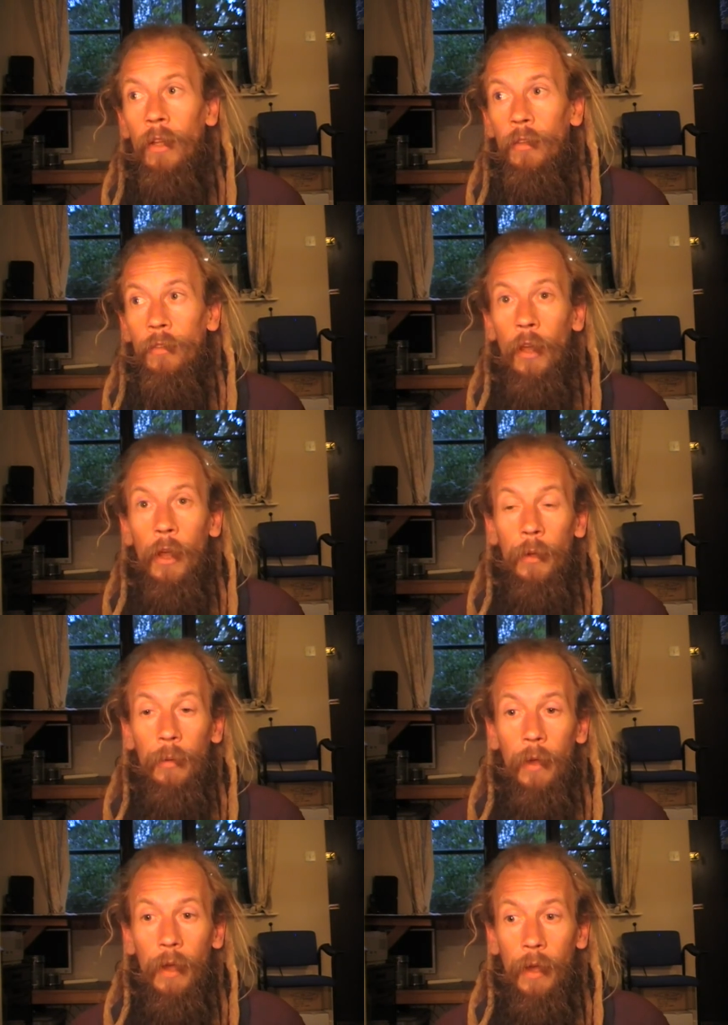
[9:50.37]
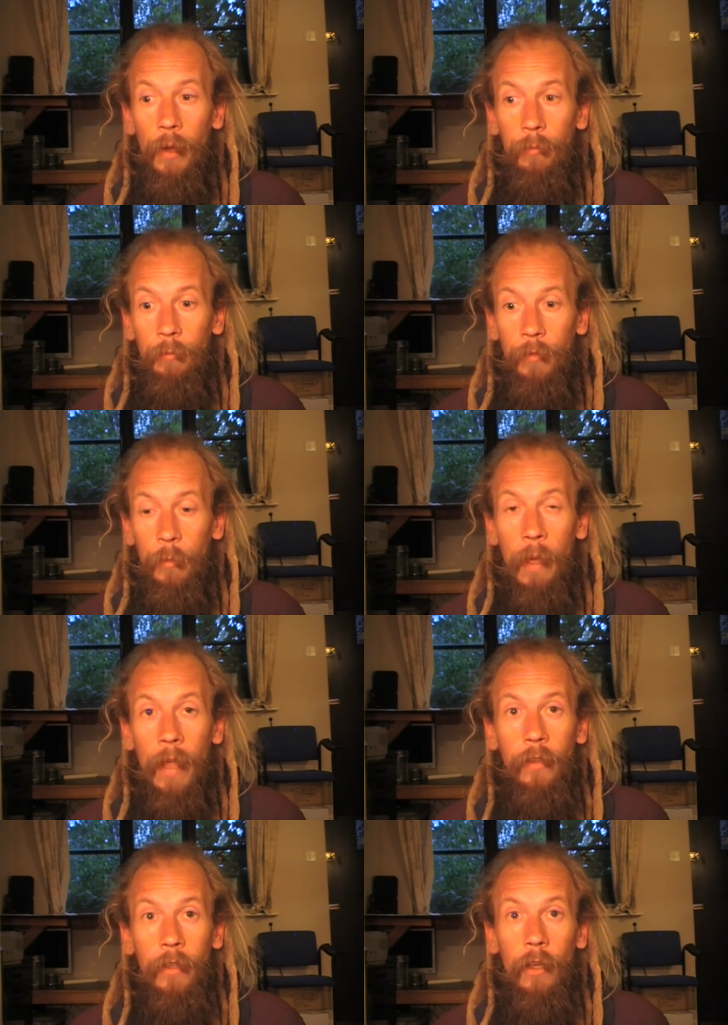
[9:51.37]
So
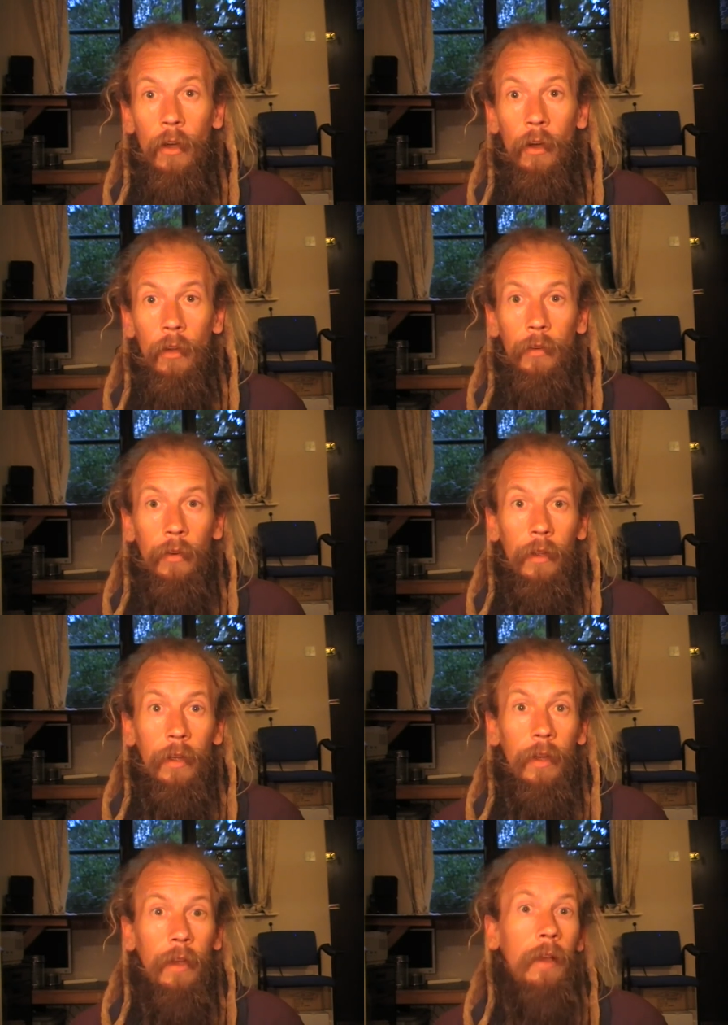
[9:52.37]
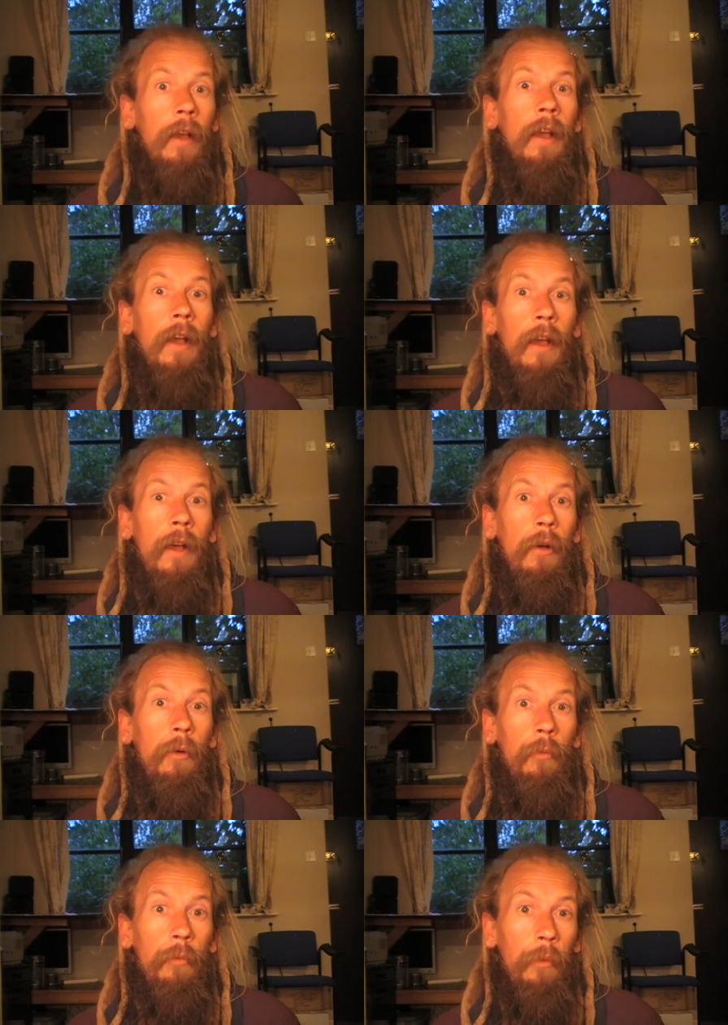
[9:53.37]
depending on
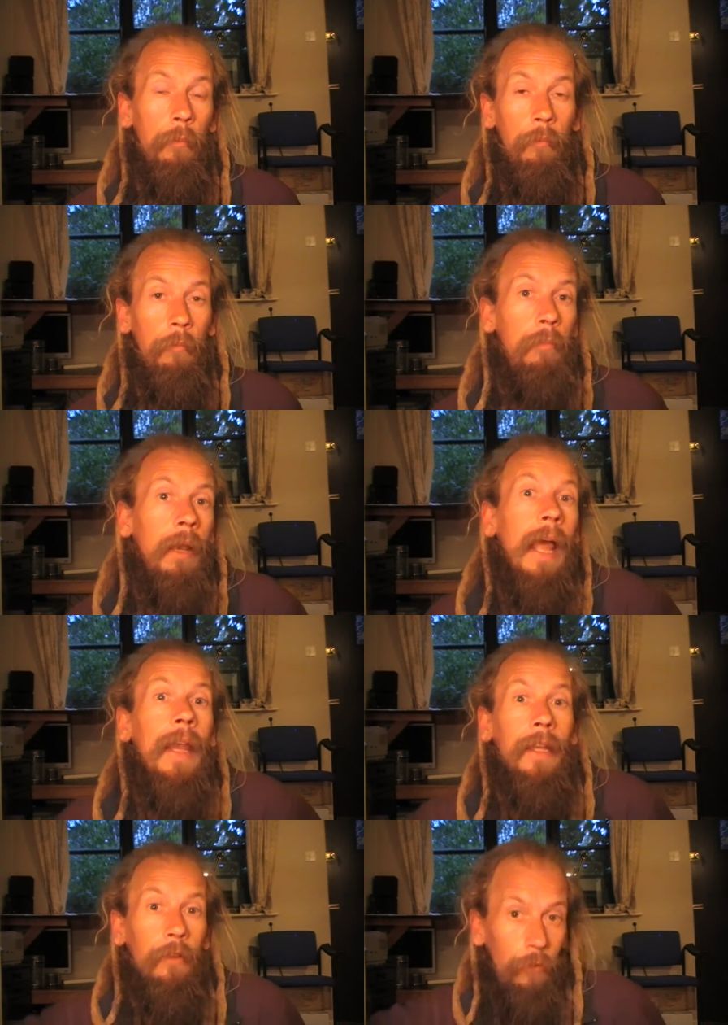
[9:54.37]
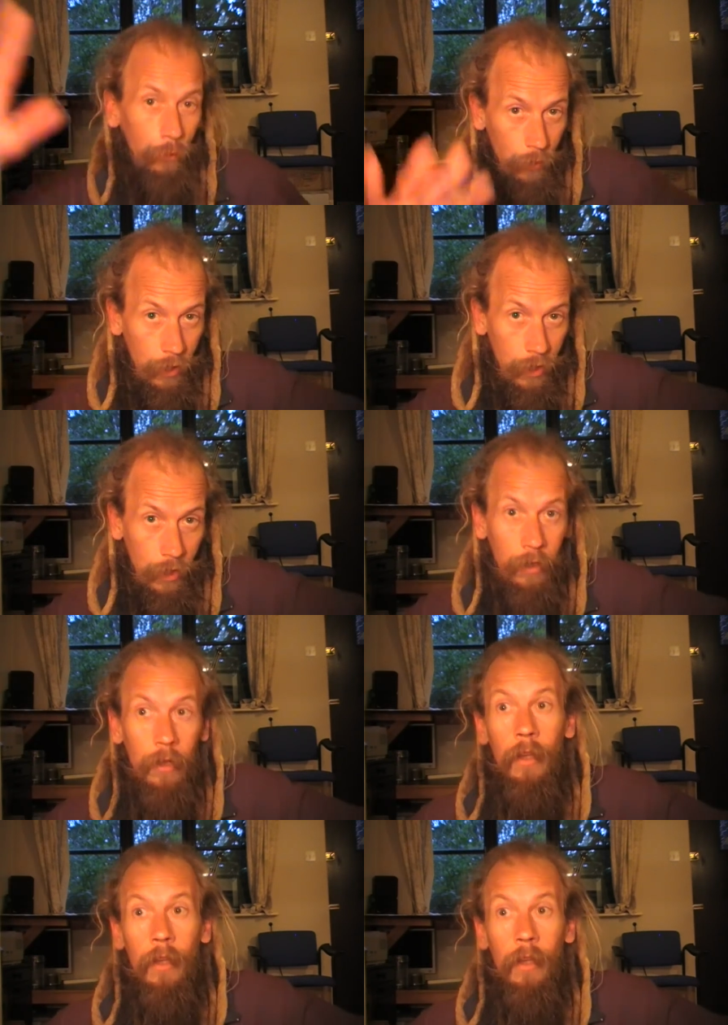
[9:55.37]
how the planets were